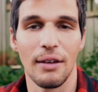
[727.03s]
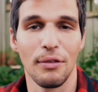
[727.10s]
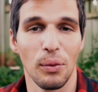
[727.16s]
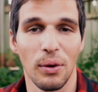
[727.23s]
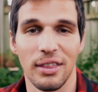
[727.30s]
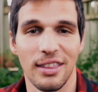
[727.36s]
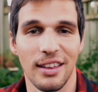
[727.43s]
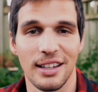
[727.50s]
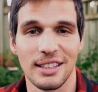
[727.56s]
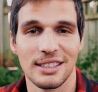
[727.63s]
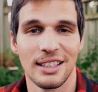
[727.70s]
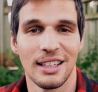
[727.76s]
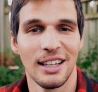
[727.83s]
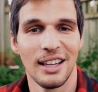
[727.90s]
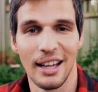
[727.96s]
everyone thinks
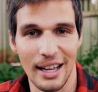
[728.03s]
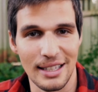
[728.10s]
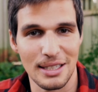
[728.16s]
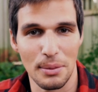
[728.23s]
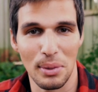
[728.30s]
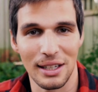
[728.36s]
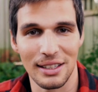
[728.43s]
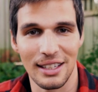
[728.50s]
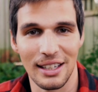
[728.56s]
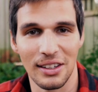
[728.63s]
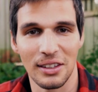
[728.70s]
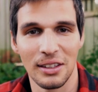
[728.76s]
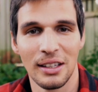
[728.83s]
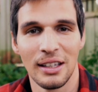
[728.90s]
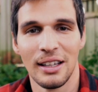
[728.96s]
it's a big
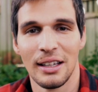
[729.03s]
deal.